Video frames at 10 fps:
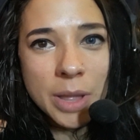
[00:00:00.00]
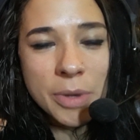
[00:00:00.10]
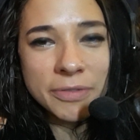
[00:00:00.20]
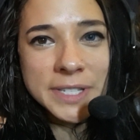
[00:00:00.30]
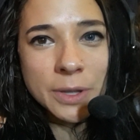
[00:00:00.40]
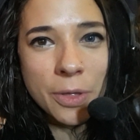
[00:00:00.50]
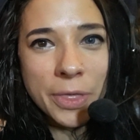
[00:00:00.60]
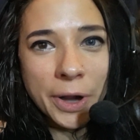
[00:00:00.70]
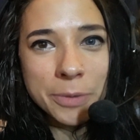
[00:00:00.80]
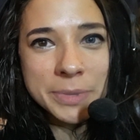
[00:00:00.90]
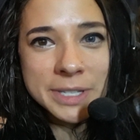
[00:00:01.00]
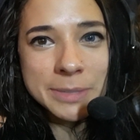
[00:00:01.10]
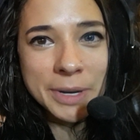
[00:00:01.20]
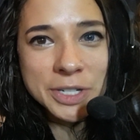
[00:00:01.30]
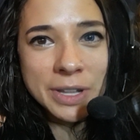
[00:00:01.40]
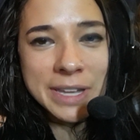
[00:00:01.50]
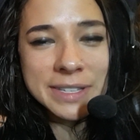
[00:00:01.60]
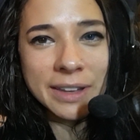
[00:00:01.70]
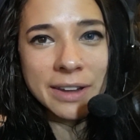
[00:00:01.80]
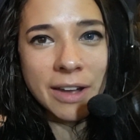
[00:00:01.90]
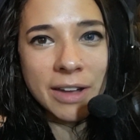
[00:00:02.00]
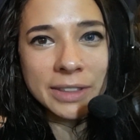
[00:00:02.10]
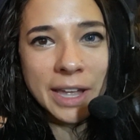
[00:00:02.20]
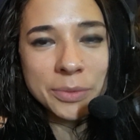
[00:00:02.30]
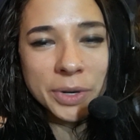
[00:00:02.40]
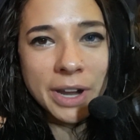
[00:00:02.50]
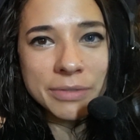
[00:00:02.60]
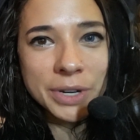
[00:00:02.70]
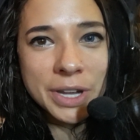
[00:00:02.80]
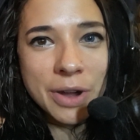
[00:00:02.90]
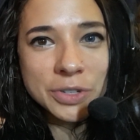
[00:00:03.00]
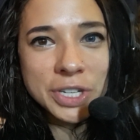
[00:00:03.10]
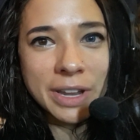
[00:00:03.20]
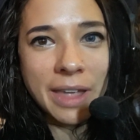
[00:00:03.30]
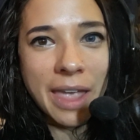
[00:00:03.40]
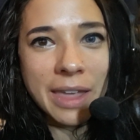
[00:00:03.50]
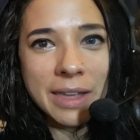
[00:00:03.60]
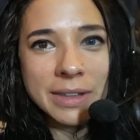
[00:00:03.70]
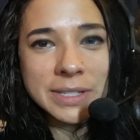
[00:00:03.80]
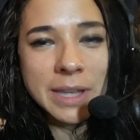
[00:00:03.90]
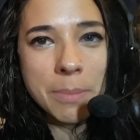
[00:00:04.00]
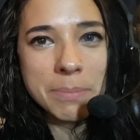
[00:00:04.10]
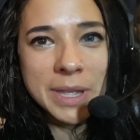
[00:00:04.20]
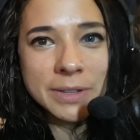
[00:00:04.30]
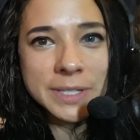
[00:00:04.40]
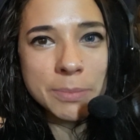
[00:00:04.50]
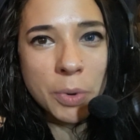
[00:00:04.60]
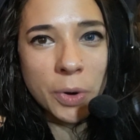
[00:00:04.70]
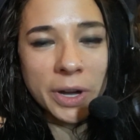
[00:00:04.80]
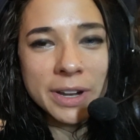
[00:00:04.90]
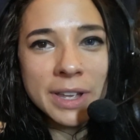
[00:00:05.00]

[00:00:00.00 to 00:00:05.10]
I'm a physical therapist specializing in online recovery coaching and meal support